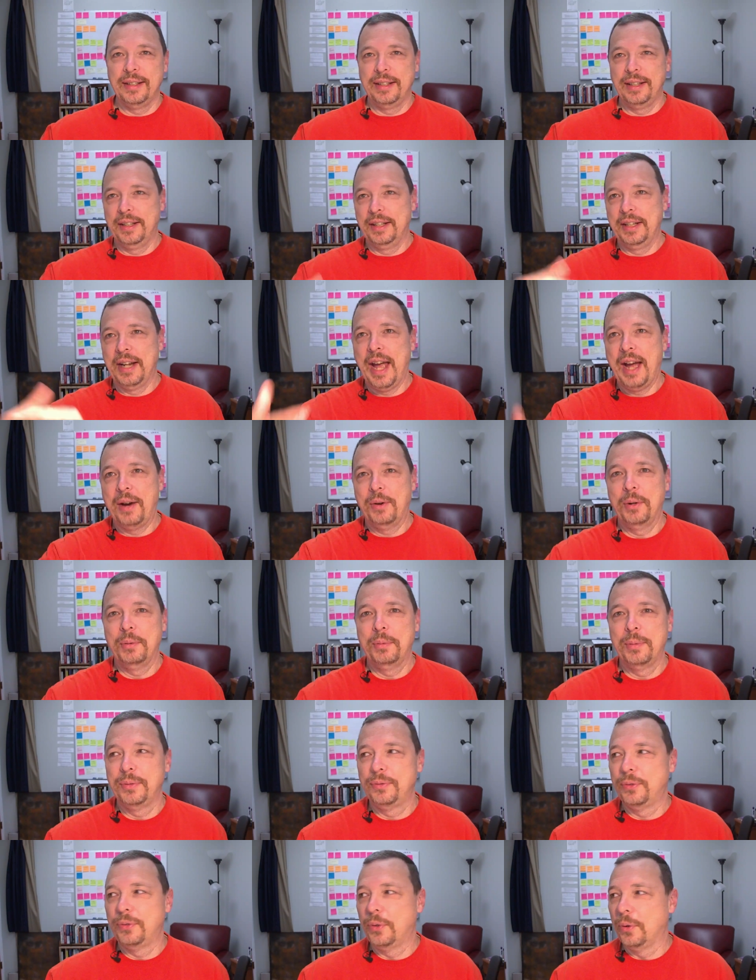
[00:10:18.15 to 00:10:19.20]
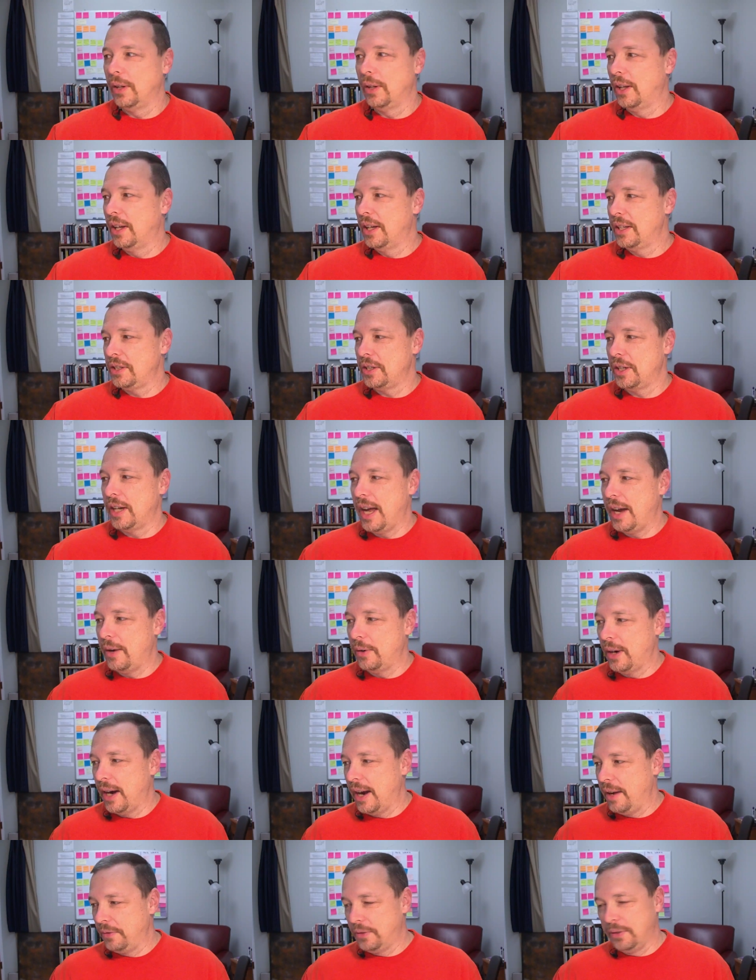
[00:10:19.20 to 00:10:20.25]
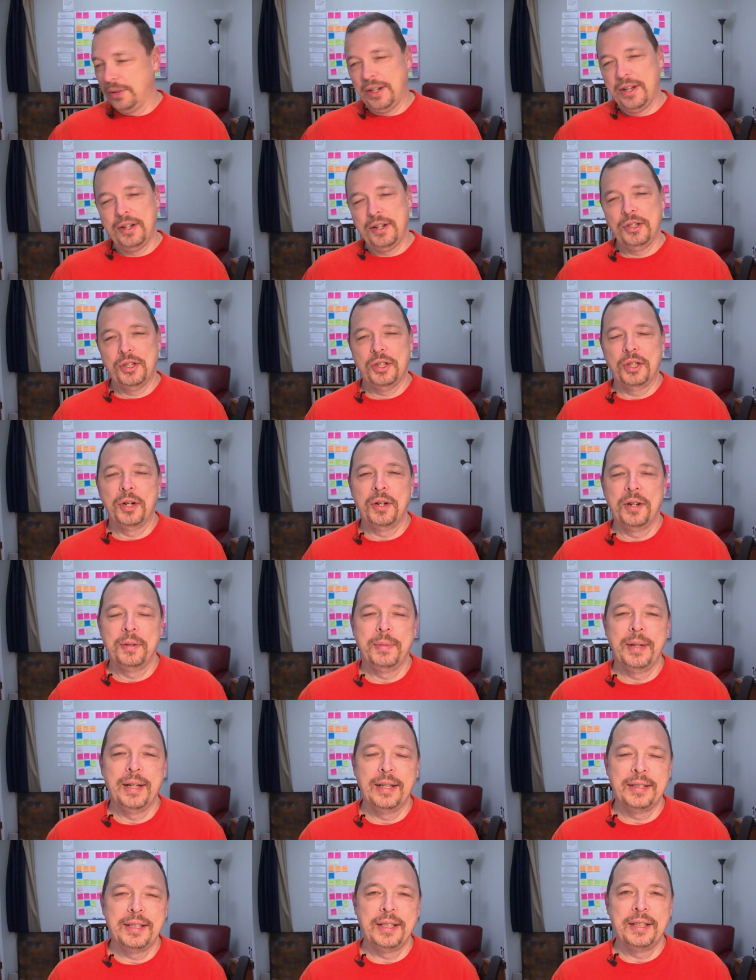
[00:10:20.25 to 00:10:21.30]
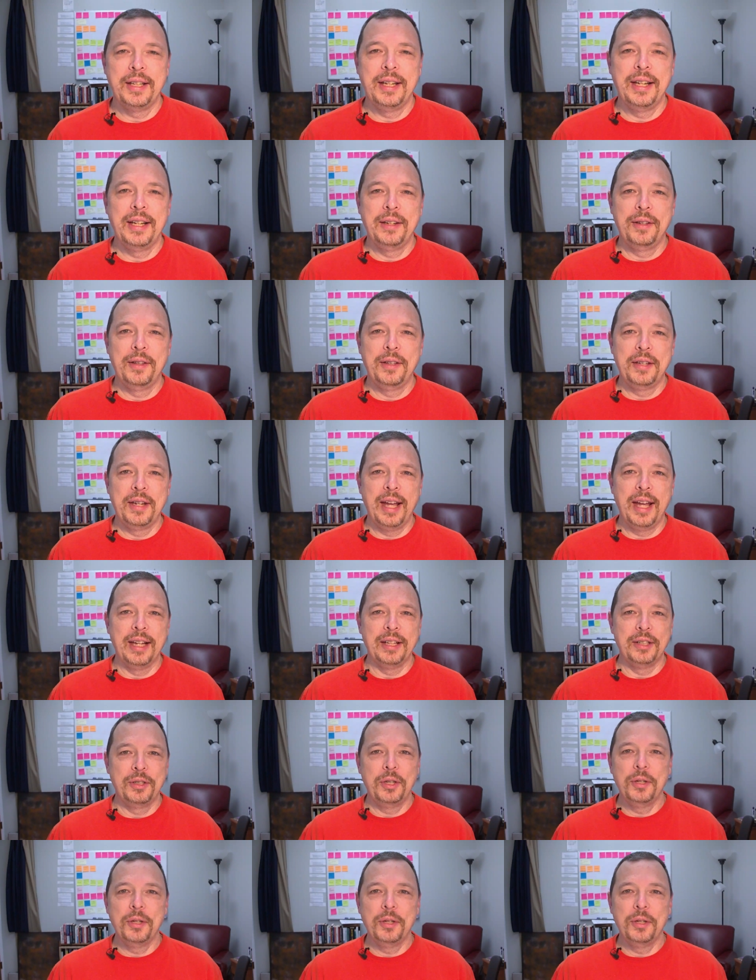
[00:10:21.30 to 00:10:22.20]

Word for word: an hour before lunch, an hour after lunch, 30 minutes at the end of the day.